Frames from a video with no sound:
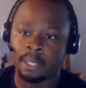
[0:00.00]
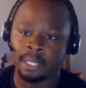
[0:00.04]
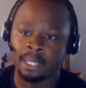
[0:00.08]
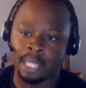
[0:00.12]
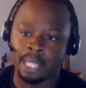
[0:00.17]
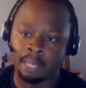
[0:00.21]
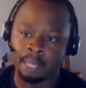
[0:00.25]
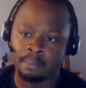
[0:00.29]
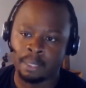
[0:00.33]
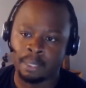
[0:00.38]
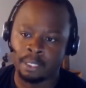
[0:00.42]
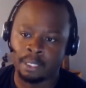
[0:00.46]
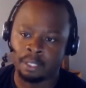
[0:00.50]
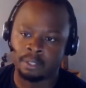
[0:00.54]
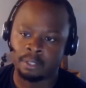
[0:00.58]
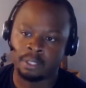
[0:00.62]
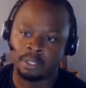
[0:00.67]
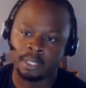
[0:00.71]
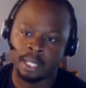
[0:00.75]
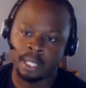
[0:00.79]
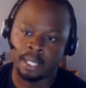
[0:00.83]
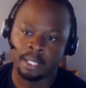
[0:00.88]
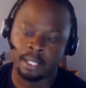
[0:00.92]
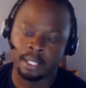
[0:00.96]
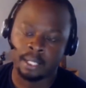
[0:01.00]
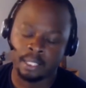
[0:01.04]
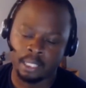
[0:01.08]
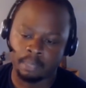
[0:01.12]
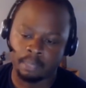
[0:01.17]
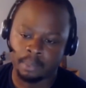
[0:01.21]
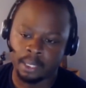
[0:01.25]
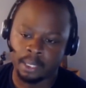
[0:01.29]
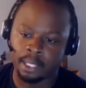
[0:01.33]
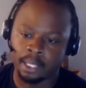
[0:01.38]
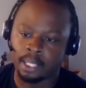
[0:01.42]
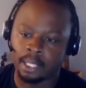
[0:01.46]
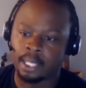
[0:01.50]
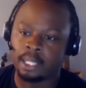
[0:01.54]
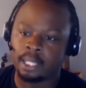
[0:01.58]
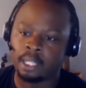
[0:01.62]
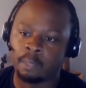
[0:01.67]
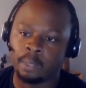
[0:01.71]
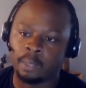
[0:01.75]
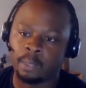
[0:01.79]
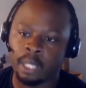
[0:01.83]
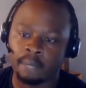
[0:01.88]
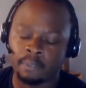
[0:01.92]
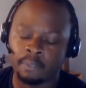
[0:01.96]
and that misunderstanding is something, again,
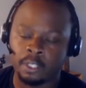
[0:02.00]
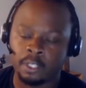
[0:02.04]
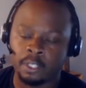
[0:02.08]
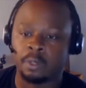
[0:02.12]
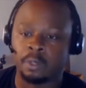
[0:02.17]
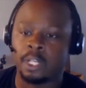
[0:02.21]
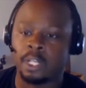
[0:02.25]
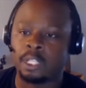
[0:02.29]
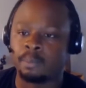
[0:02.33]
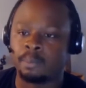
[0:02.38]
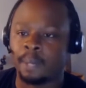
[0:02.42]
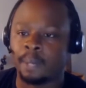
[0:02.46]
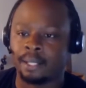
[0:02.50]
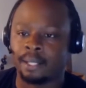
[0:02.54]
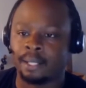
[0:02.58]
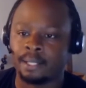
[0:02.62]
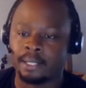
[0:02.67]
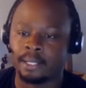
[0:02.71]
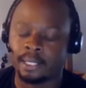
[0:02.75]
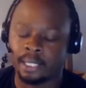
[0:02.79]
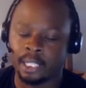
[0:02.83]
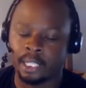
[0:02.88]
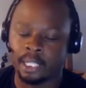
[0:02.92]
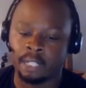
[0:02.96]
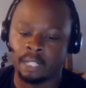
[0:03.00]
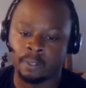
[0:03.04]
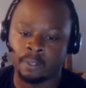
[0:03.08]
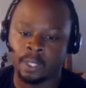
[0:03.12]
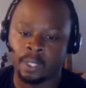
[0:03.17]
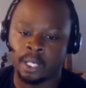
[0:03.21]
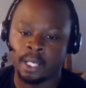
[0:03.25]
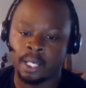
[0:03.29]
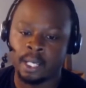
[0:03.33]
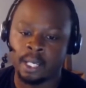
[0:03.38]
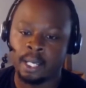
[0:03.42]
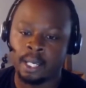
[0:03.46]
that we have to trace back to slavery.